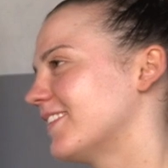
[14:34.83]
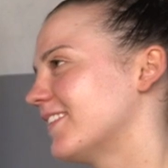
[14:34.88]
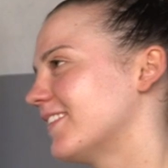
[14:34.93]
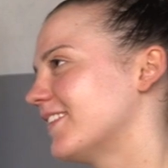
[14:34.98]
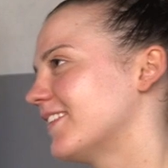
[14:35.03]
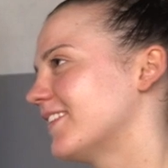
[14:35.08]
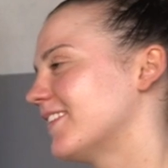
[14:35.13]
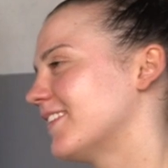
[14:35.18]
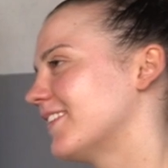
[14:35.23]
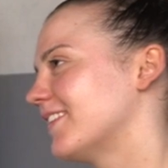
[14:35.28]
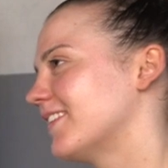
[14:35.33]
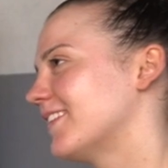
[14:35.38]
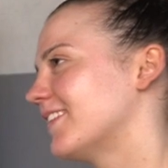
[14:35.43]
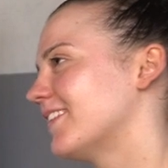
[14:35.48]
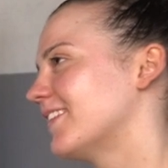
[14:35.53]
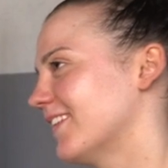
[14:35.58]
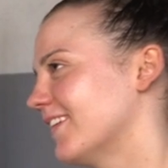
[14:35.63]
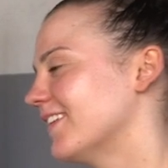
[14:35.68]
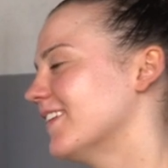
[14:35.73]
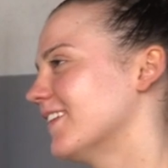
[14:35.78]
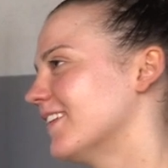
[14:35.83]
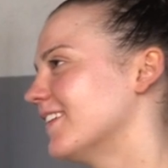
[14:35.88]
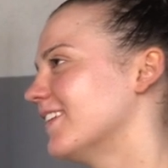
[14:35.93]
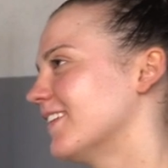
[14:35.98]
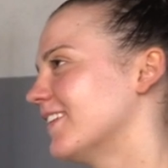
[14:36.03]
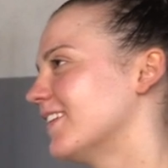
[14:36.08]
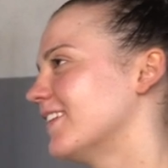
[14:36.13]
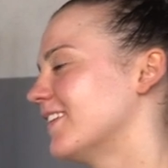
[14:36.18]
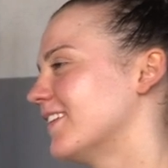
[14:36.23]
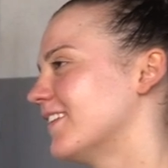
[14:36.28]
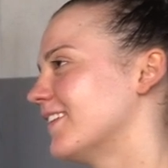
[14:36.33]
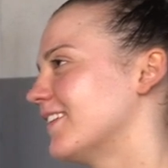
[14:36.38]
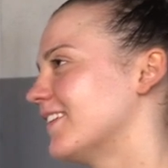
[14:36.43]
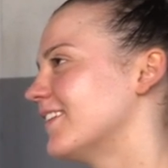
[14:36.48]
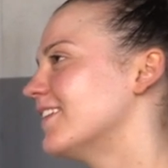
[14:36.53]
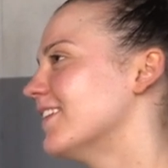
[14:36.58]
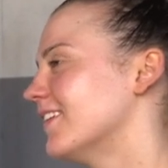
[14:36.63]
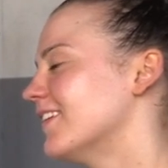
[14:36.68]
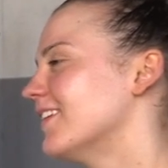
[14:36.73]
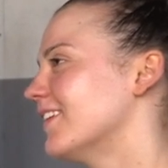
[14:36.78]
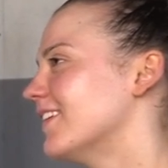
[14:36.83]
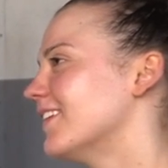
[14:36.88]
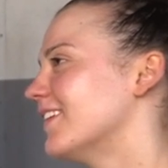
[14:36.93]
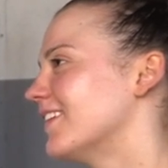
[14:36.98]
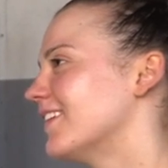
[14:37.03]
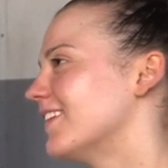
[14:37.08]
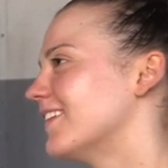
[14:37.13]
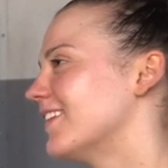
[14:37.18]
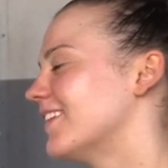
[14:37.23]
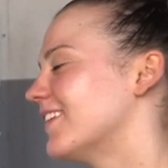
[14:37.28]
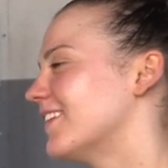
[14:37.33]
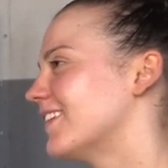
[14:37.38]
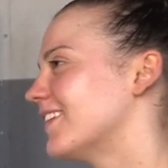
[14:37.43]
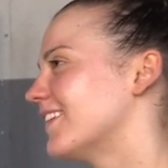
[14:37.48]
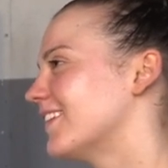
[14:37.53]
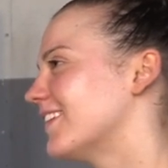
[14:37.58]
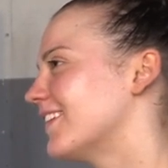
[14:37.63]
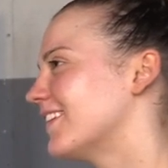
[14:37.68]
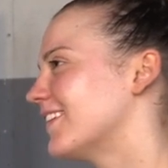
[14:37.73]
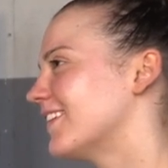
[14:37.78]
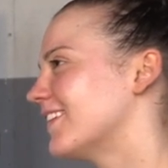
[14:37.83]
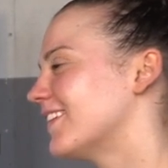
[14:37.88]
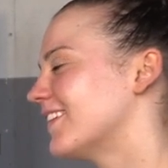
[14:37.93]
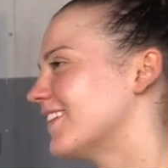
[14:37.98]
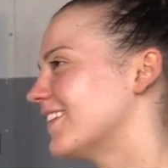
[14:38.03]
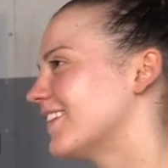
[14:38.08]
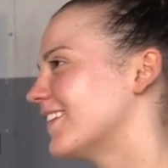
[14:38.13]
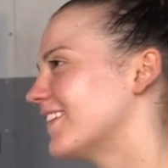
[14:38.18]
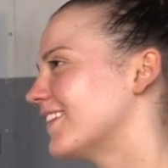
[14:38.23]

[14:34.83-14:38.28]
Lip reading: The person shown says nothing.